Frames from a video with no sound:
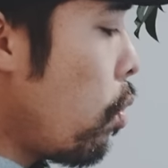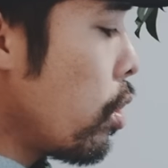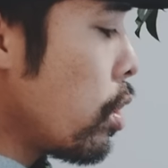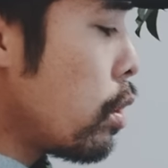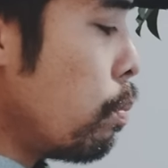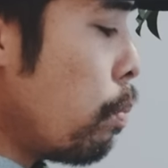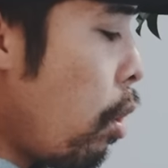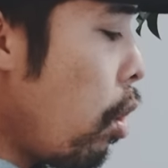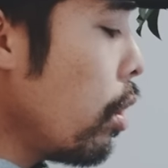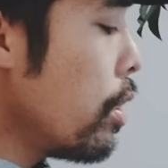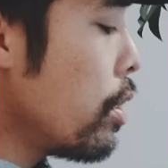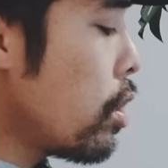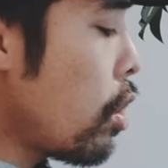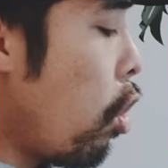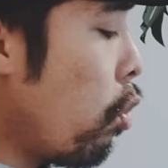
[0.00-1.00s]
or
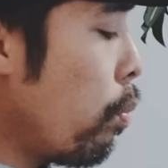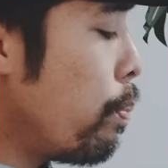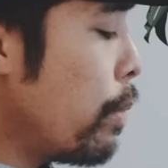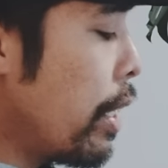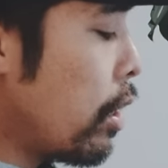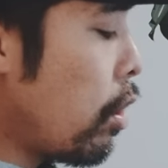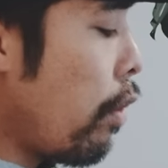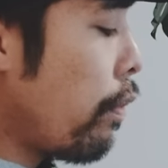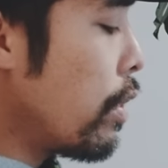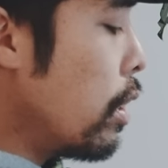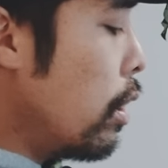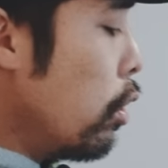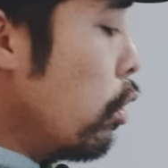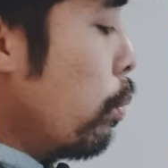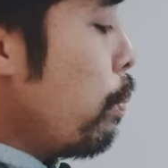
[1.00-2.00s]
smallest opening of the
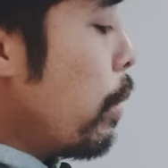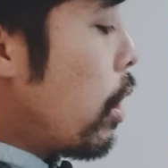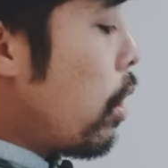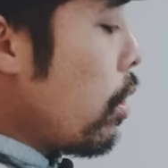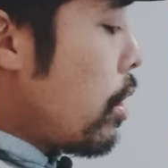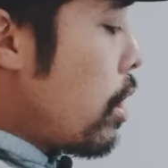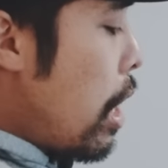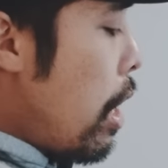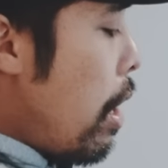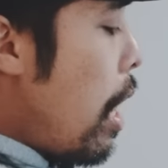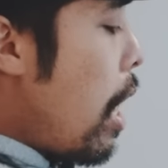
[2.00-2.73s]
loop, because there